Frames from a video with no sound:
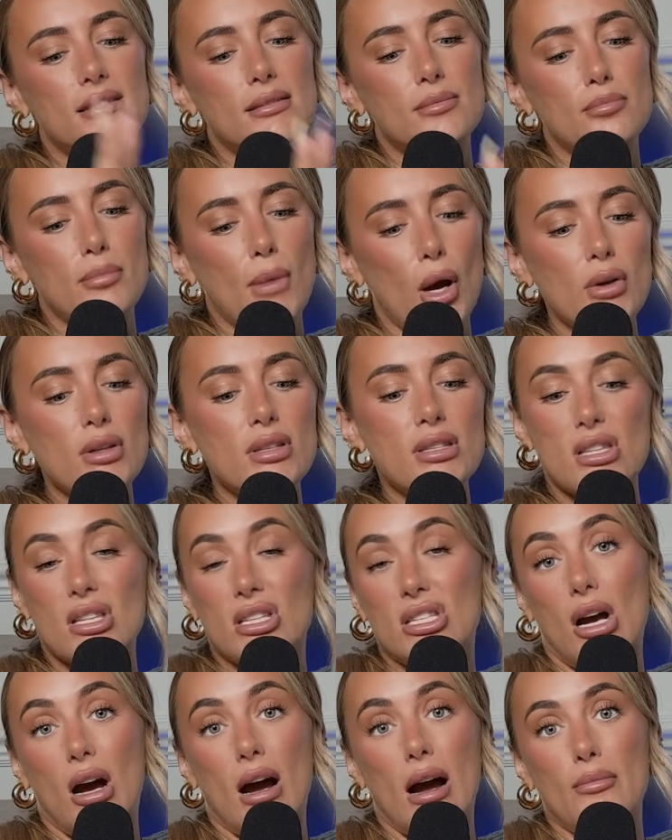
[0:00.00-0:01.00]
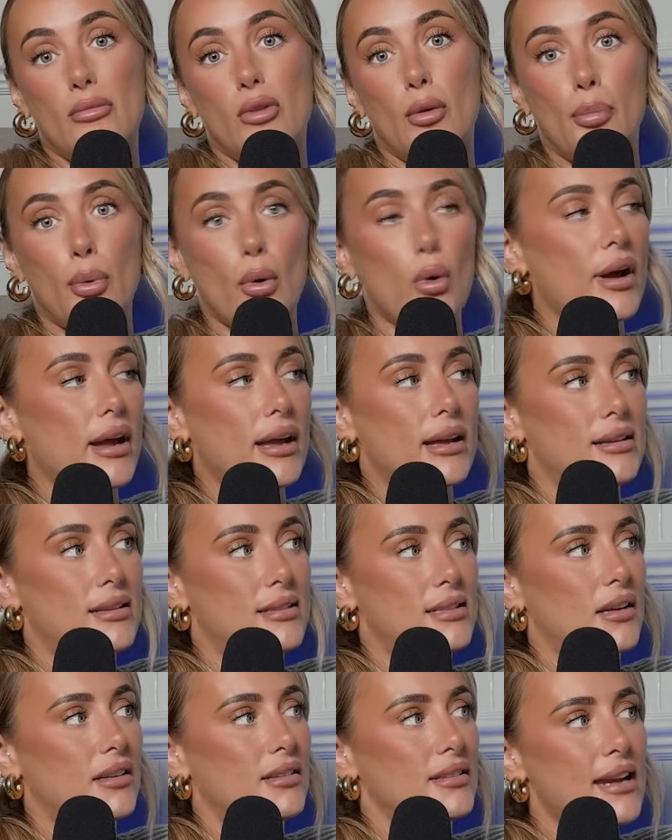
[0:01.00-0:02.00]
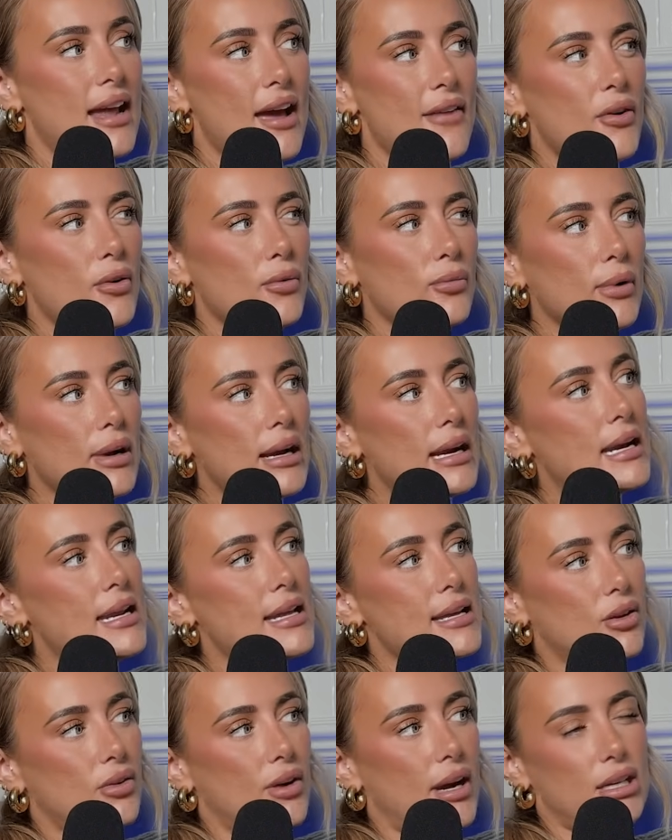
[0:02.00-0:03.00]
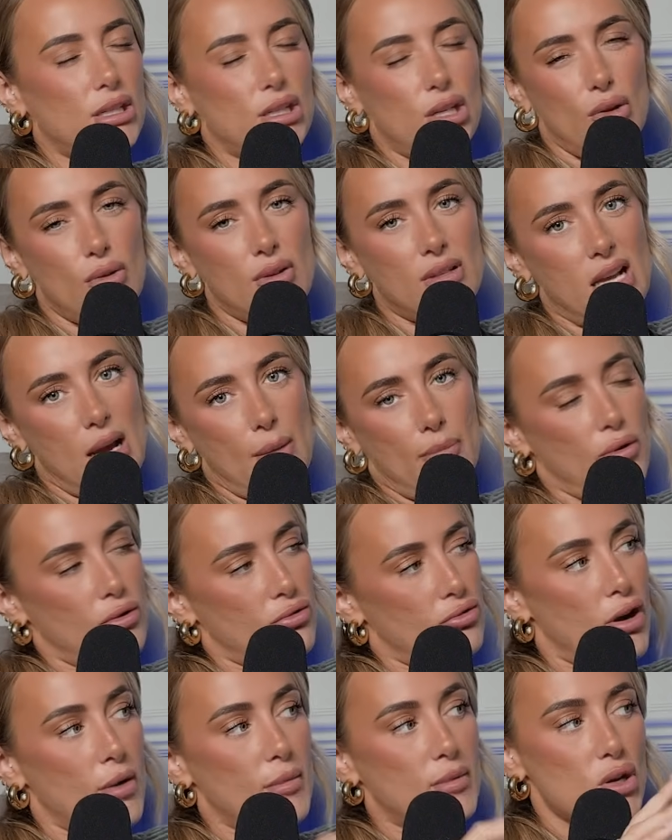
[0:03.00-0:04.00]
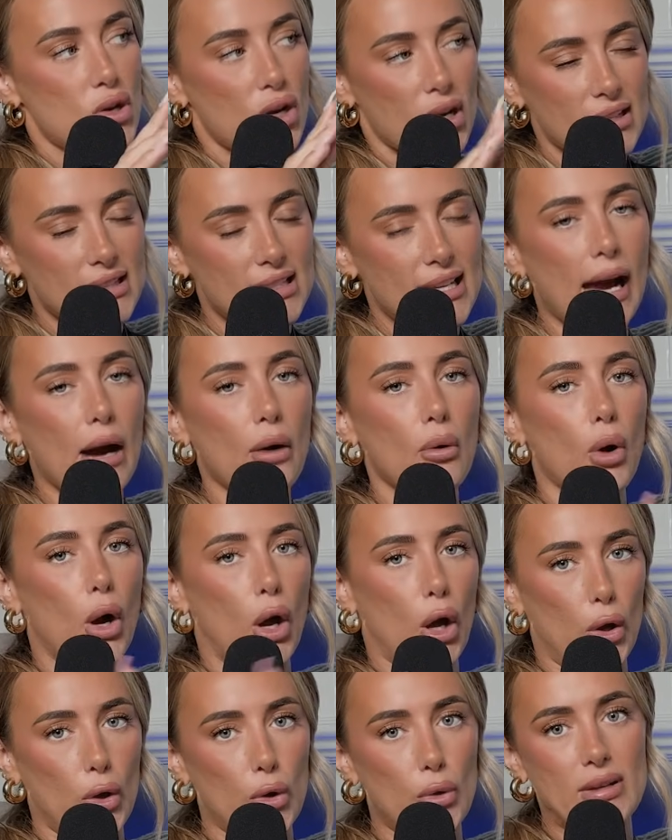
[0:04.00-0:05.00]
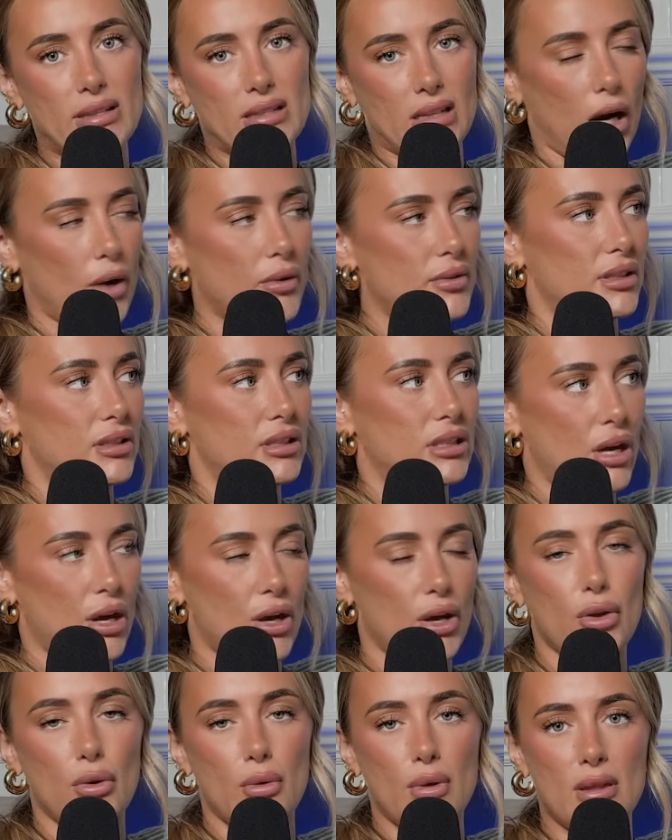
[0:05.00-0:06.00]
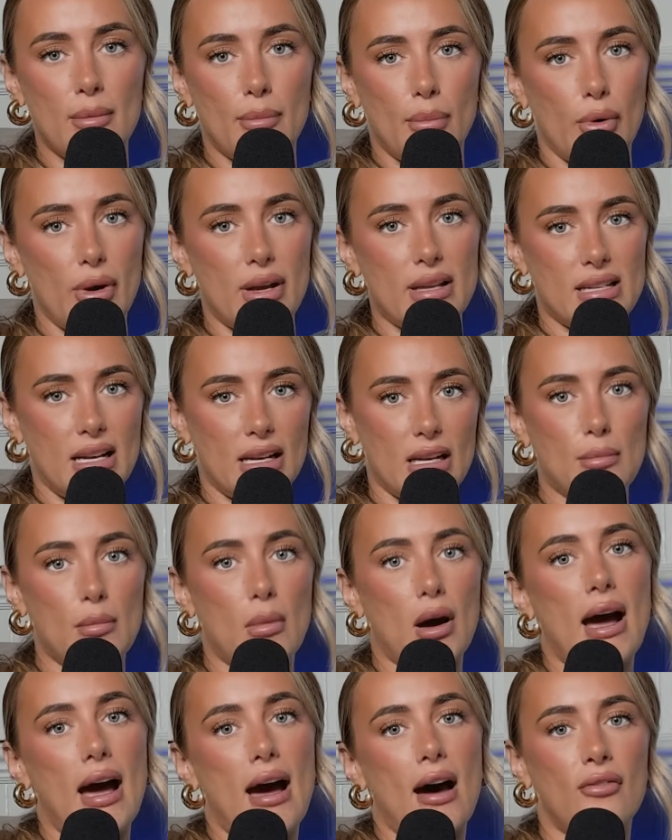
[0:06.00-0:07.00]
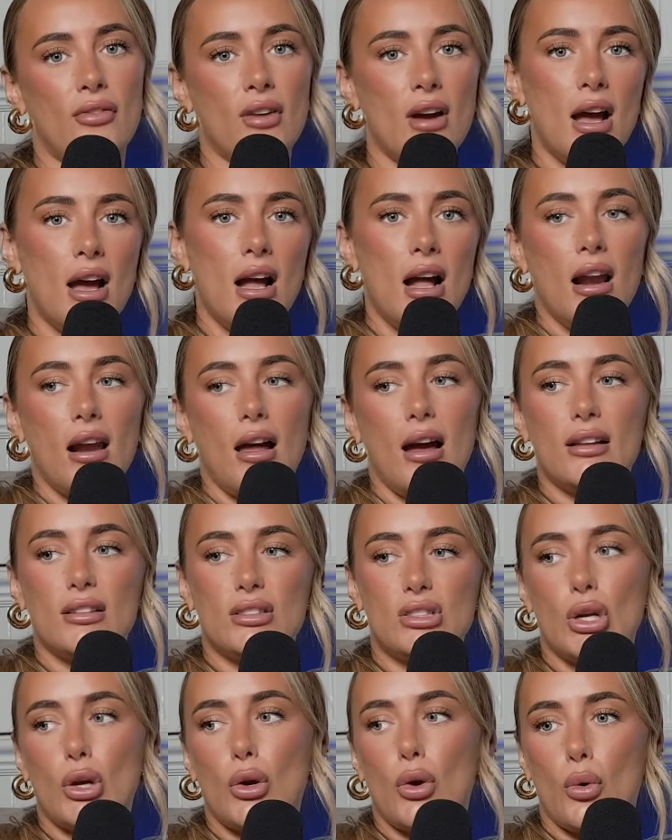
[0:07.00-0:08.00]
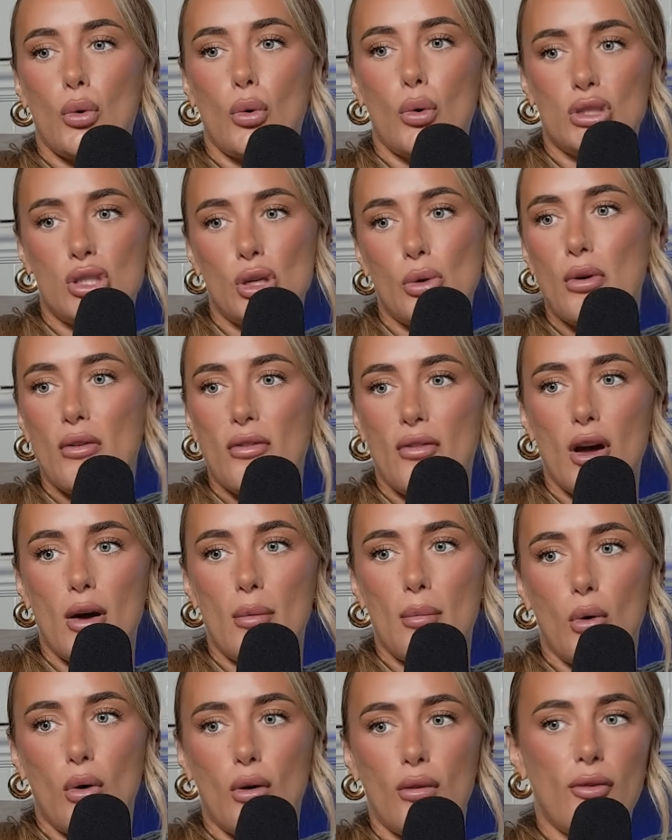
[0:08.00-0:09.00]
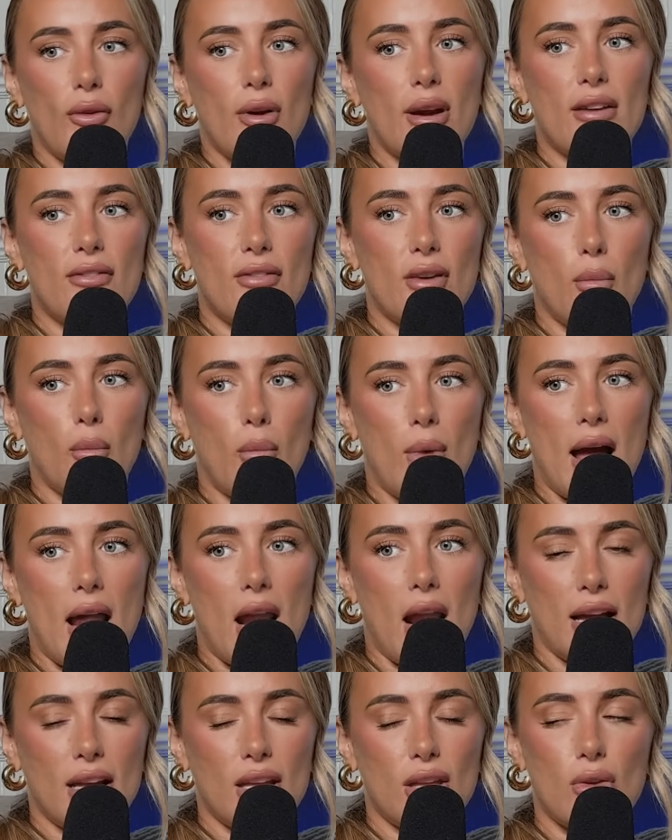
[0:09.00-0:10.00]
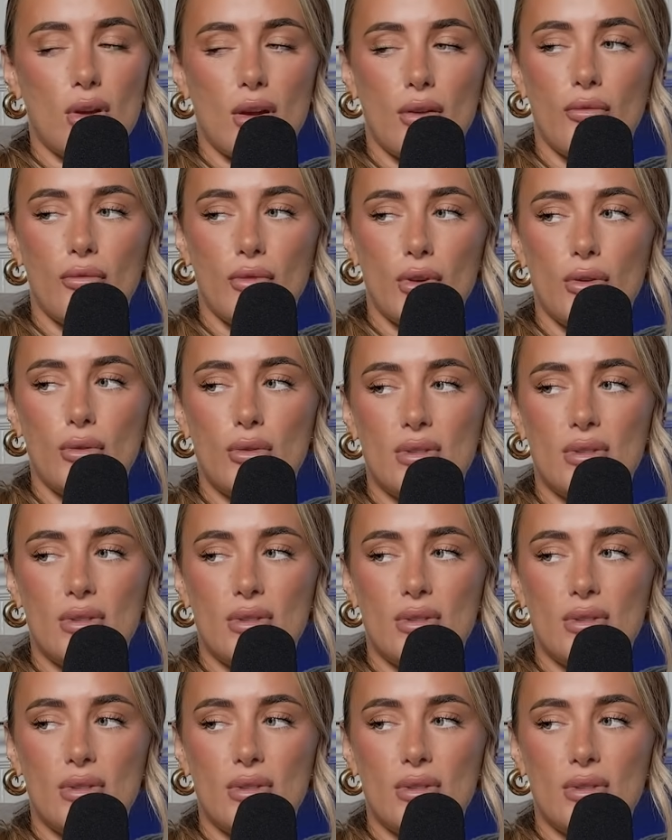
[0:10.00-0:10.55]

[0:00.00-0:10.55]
Most of the time, the boys never really create two separate groups. You can tell who is closer to who in the boys. Like you might have like two of them or three of them where like you